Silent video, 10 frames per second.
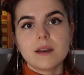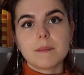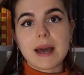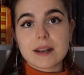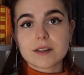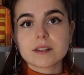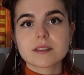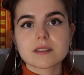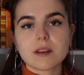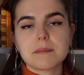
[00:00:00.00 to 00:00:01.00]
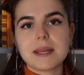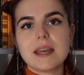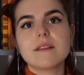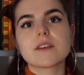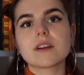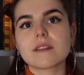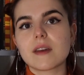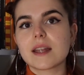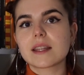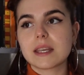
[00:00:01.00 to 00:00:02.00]
patterns of behavior
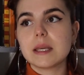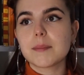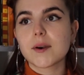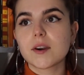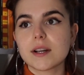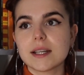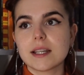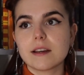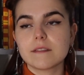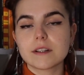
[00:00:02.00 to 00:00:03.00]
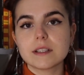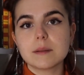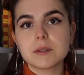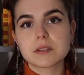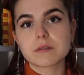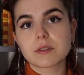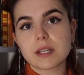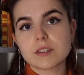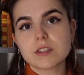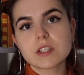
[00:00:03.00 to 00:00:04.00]
that keep her in a very abusive
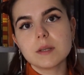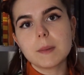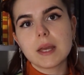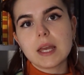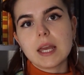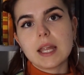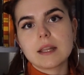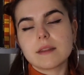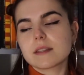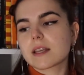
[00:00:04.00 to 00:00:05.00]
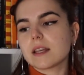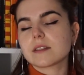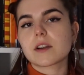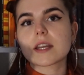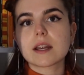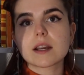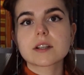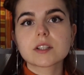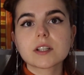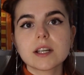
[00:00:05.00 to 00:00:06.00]
relationship. And in this case, our
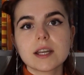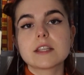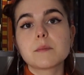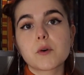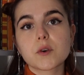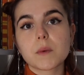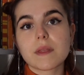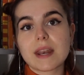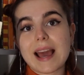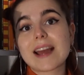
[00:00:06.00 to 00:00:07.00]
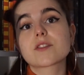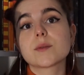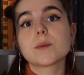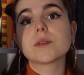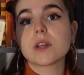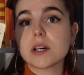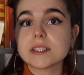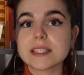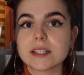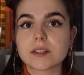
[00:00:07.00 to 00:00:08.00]
character is born with an actual
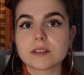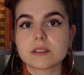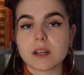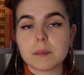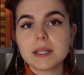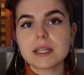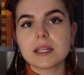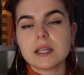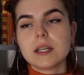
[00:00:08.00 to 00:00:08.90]
knot in her stomach.